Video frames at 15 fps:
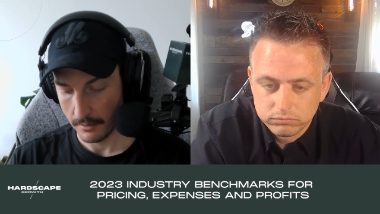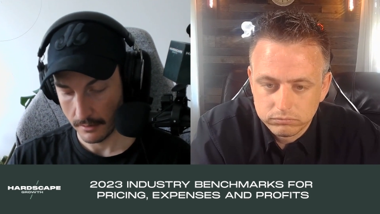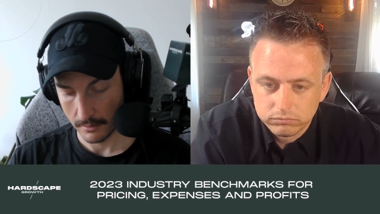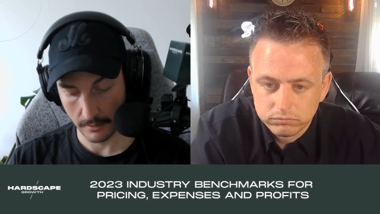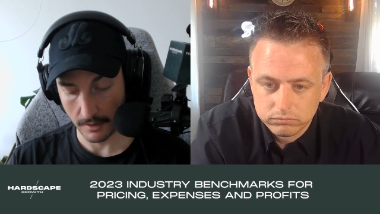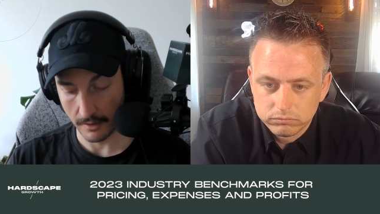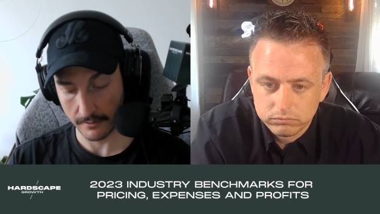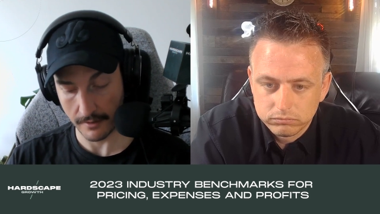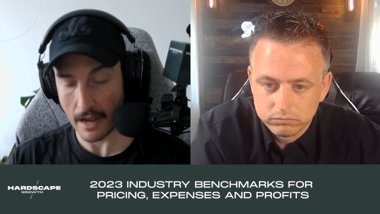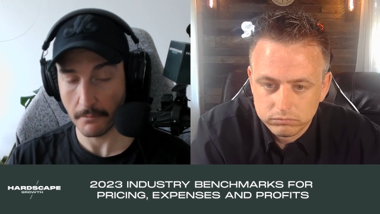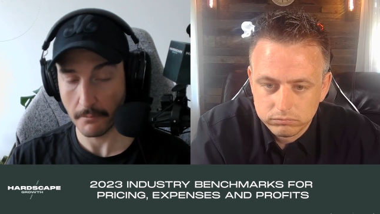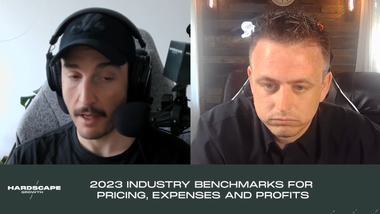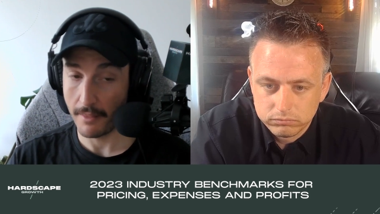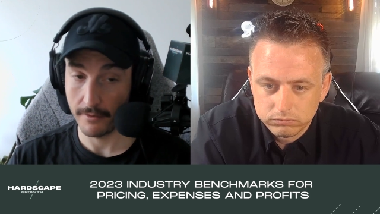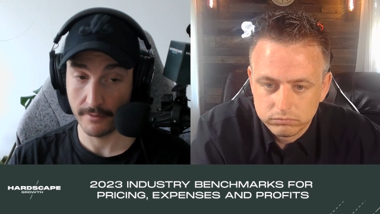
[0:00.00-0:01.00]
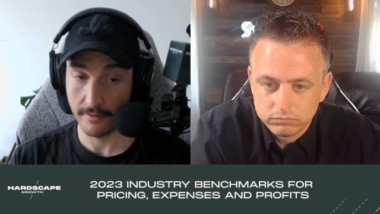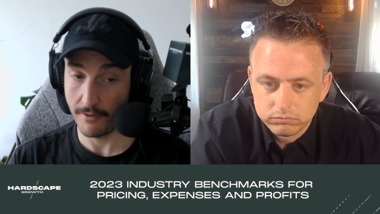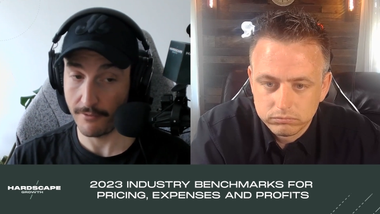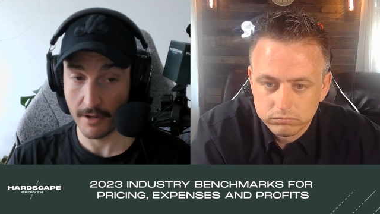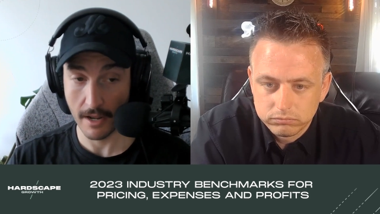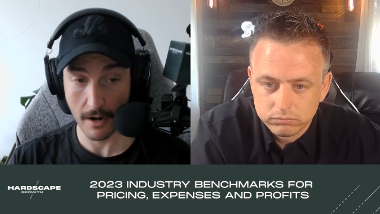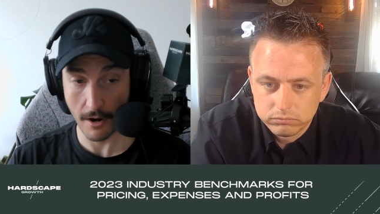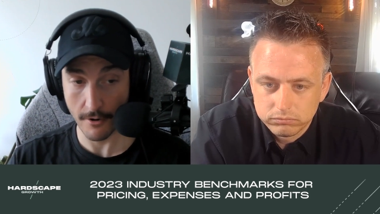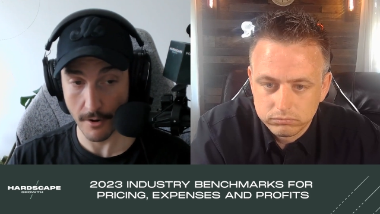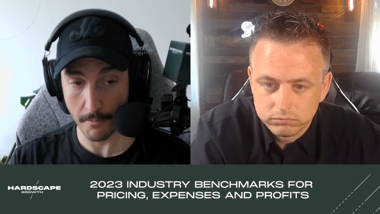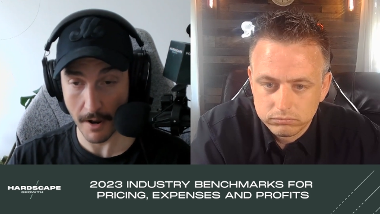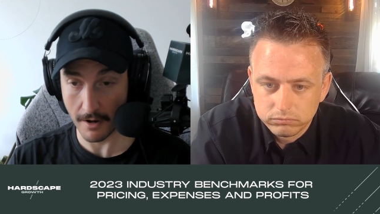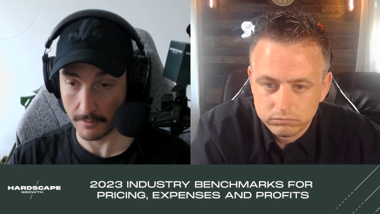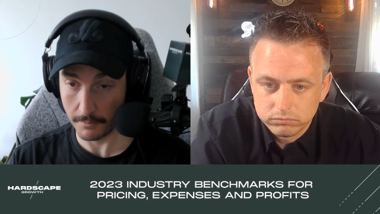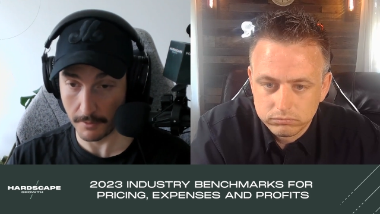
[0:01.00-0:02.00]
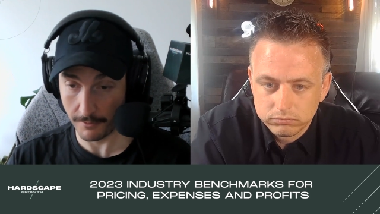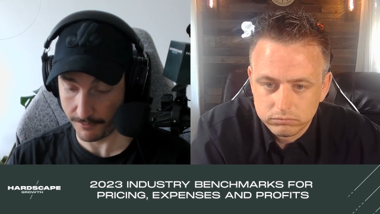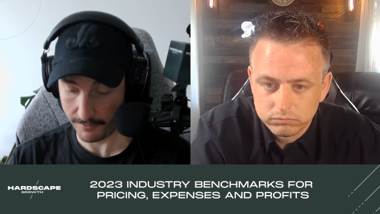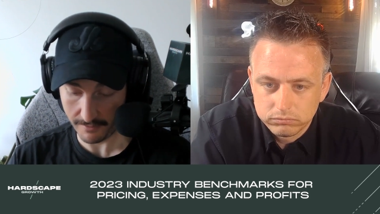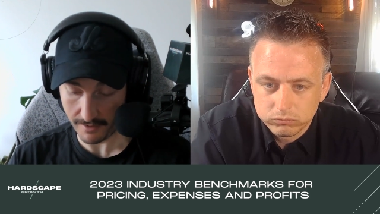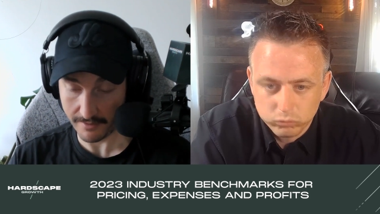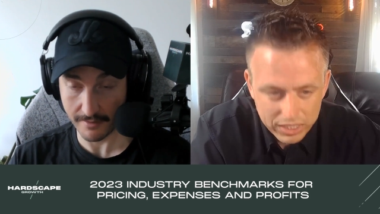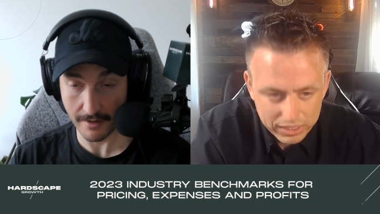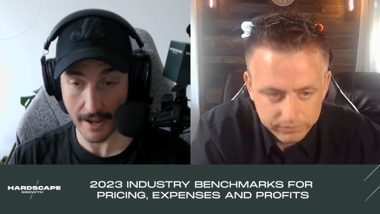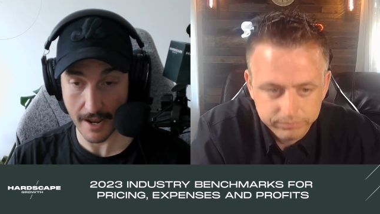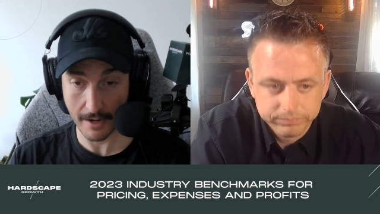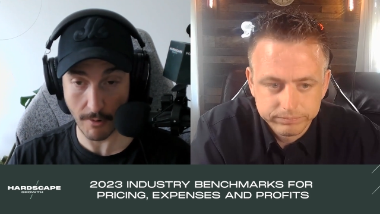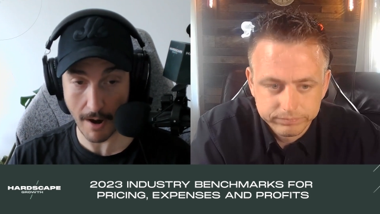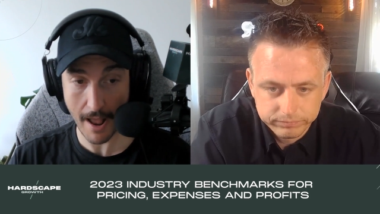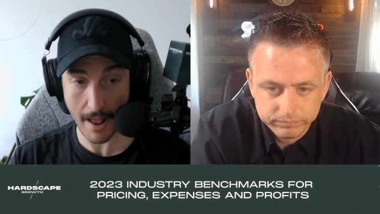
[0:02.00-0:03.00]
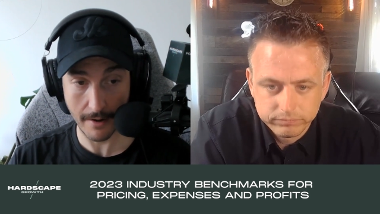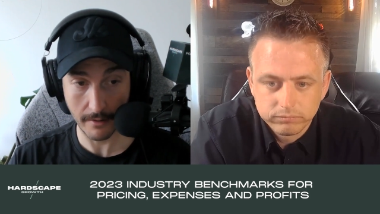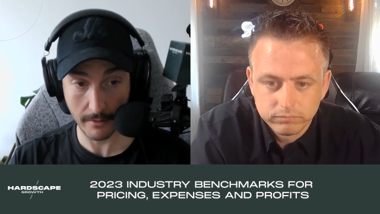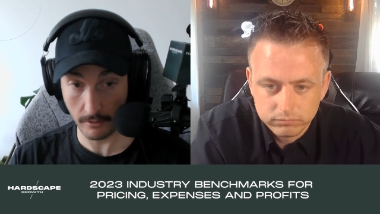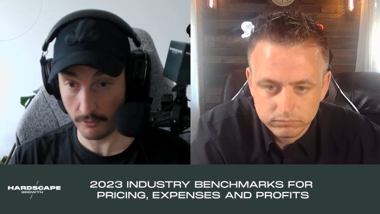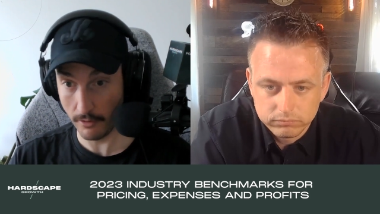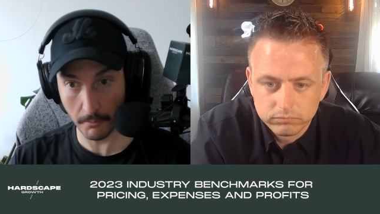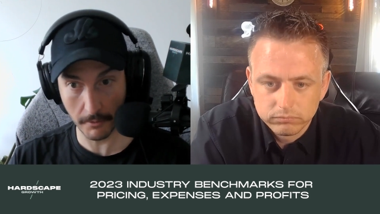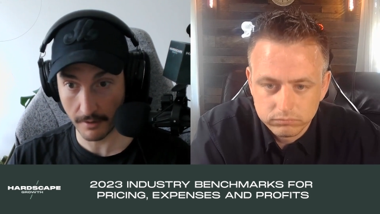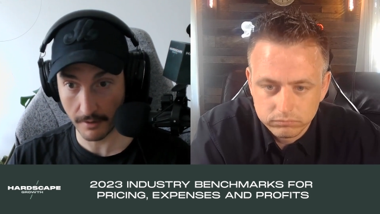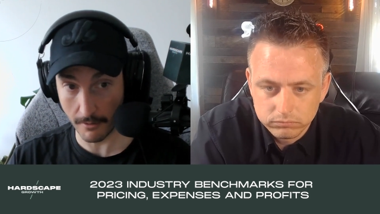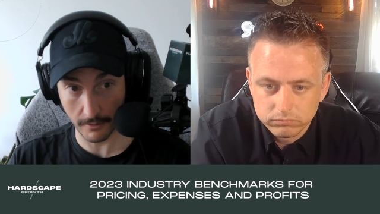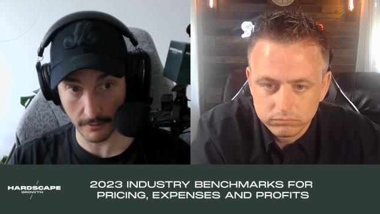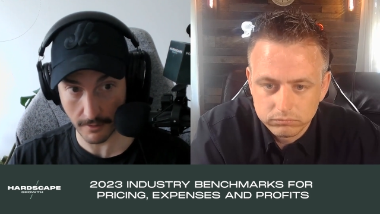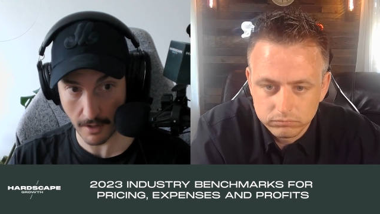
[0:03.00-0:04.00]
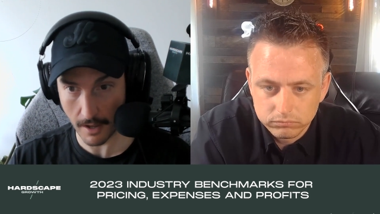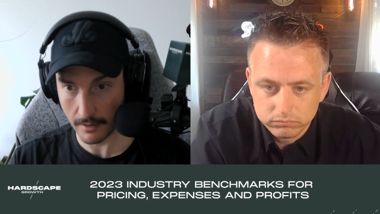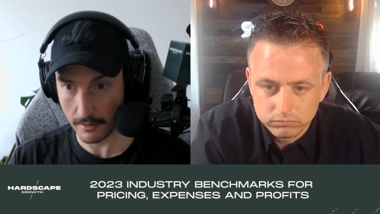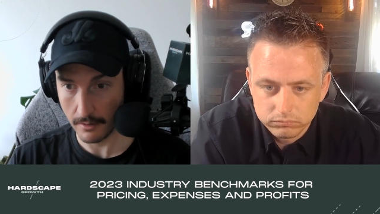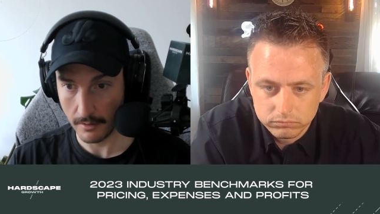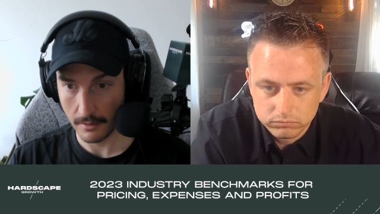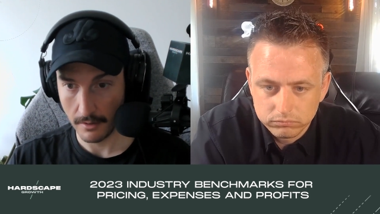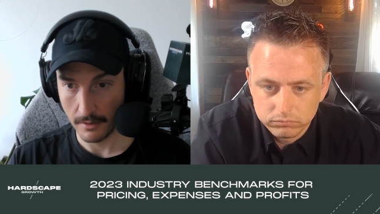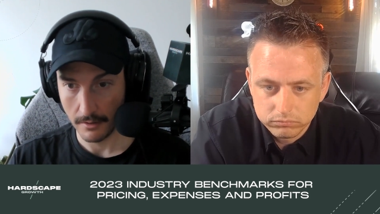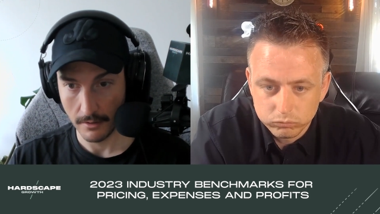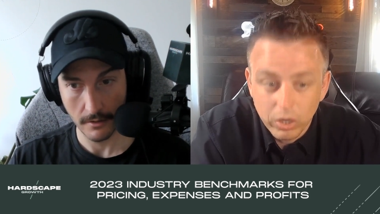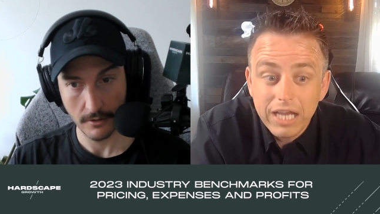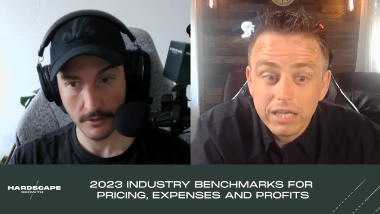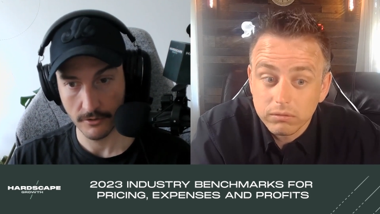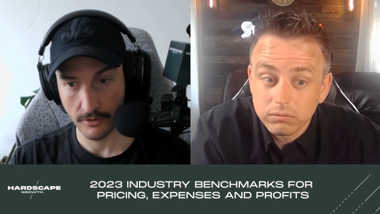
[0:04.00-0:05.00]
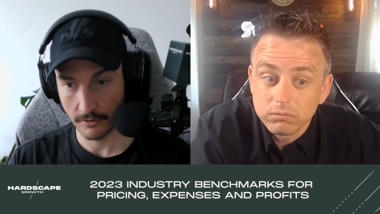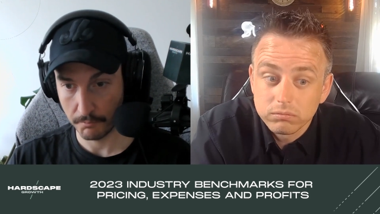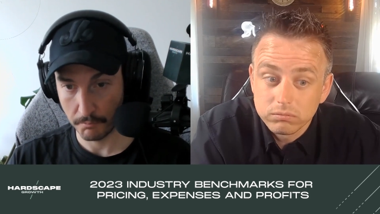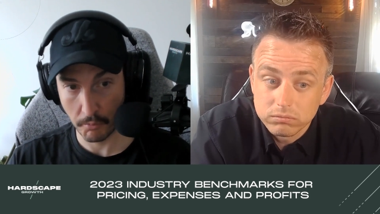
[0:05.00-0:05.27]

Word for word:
Speaker 1: the exact math is 7,800 bucks, but if right. it's less than eight grand, there's no materials yet. Right. Just